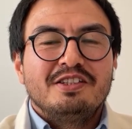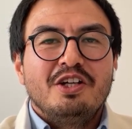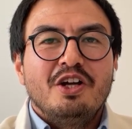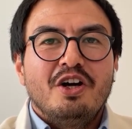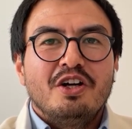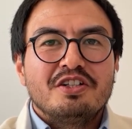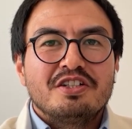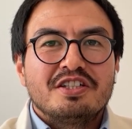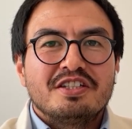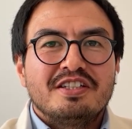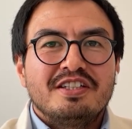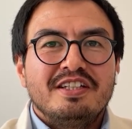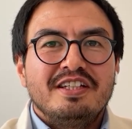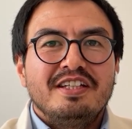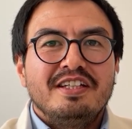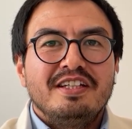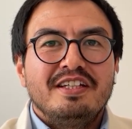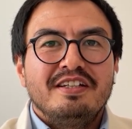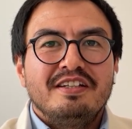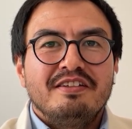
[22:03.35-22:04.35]
not
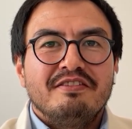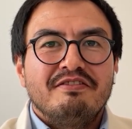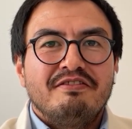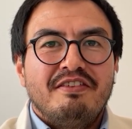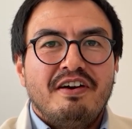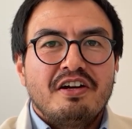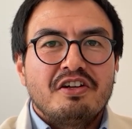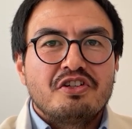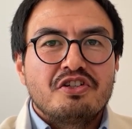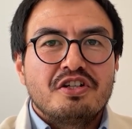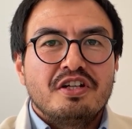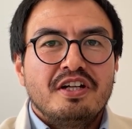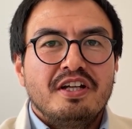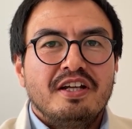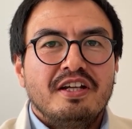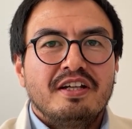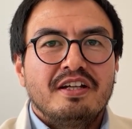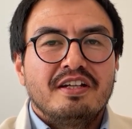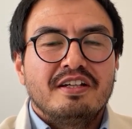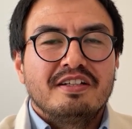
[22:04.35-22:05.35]
the
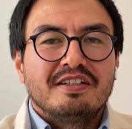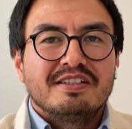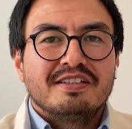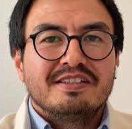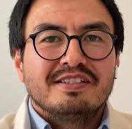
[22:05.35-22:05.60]
functioning